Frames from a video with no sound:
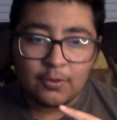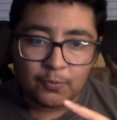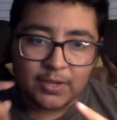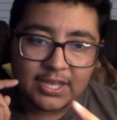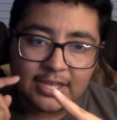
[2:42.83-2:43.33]

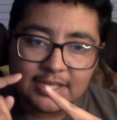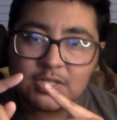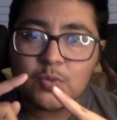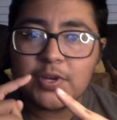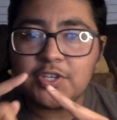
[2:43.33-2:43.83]
we
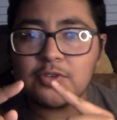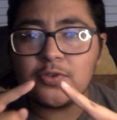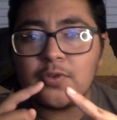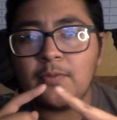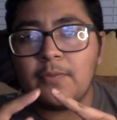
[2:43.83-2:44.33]

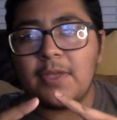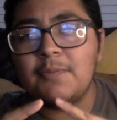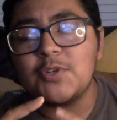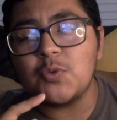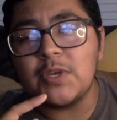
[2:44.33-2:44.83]
switch
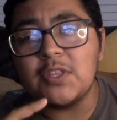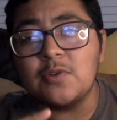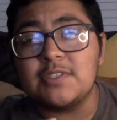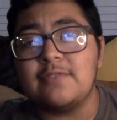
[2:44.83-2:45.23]
in between those